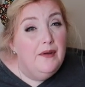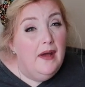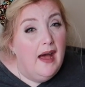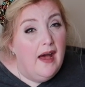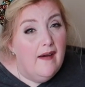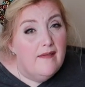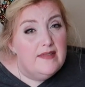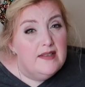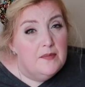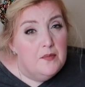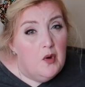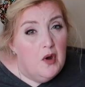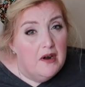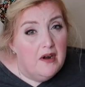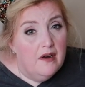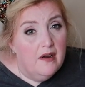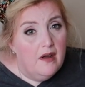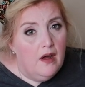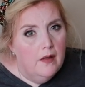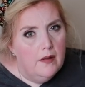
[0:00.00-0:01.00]
have some
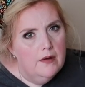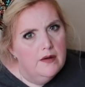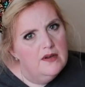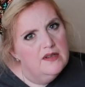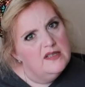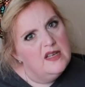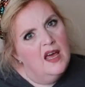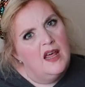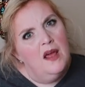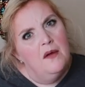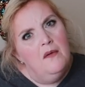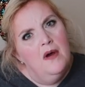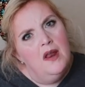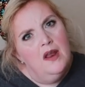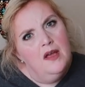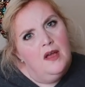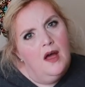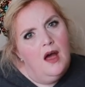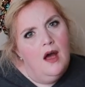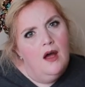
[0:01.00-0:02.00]
watercolors and I
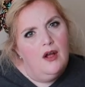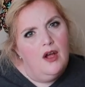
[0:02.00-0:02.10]
want to